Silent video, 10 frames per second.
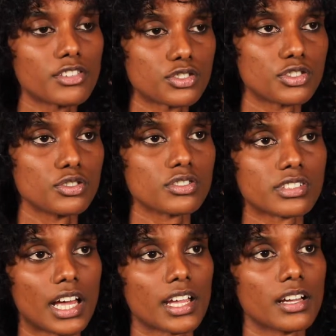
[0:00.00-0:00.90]
to choose
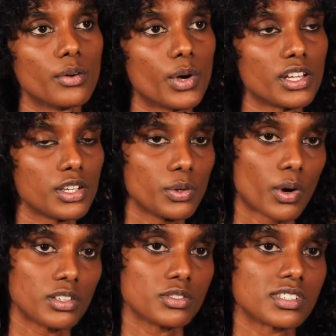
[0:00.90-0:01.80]
like whether you
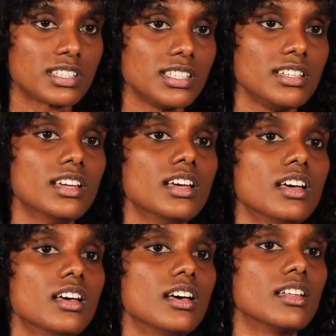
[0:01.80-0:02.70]
want to see
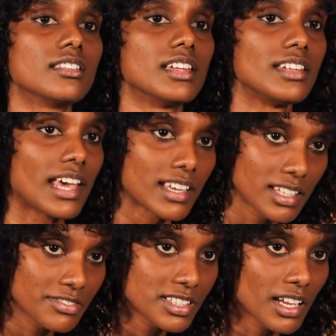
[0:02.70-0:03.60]
the
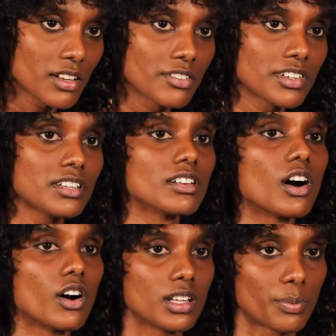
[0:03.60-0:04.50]
negative side of it
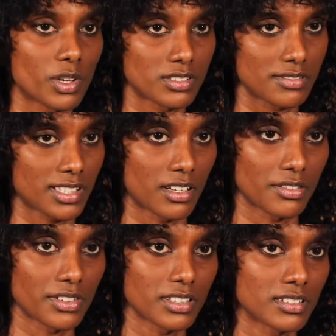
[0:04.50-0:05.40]
or the positive side
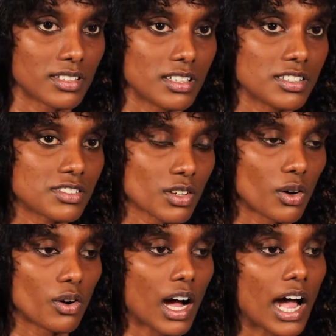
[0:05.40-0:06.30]
of it.
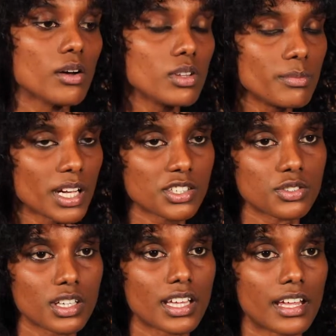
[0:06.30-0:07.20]
So I will make
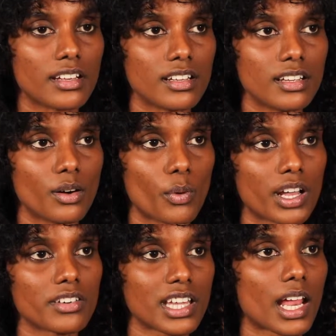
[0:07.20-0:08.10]
sure that
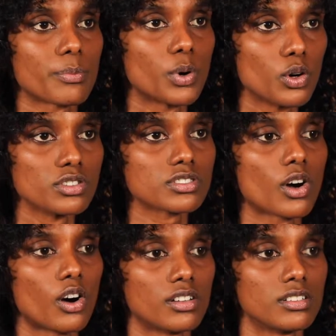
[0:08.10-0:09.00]
whatever that I post
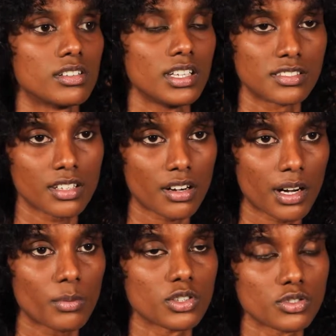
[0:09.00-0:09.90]
on
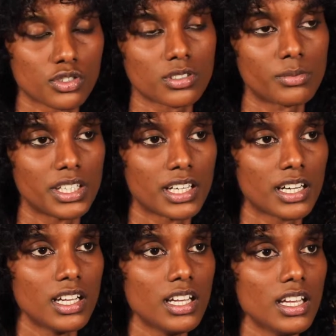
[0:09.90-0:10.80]
Instagram or social
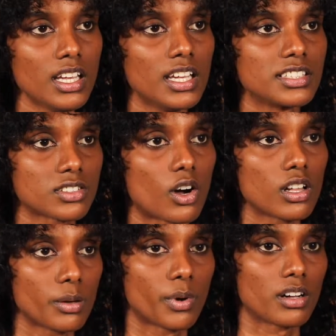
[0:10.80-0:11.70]
media is
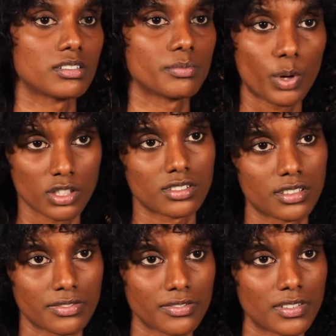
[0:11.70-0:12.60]
all about
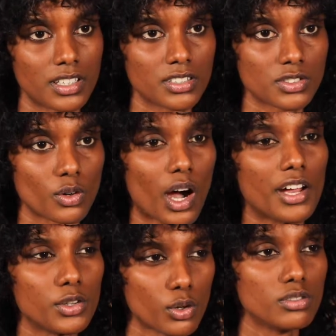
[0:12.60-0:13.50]
positive. So
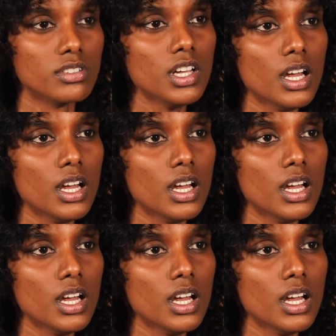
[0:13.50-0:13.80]
I don't